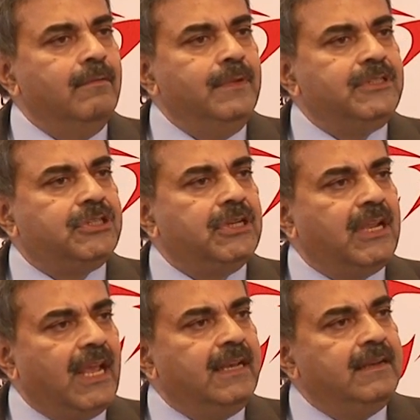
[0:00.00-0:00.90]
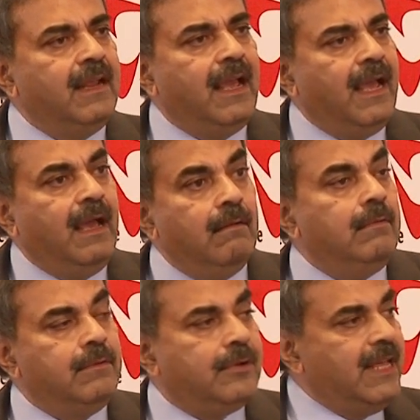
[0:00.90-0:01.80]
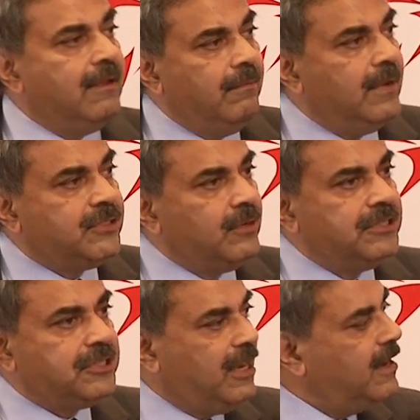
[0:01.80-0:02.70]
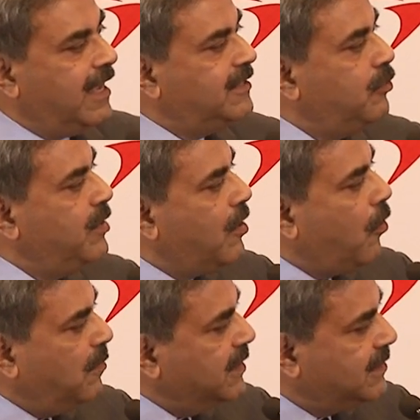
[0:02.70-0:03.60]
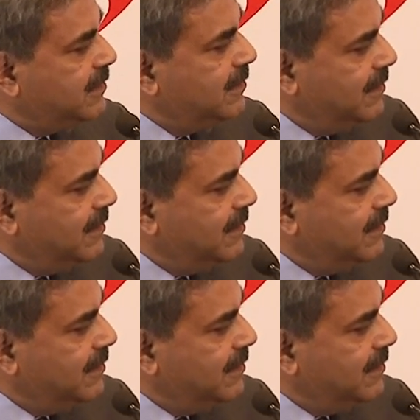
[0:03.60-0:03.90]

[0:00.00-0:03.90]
which can, today virtually Sri Lanka has no e-commerce.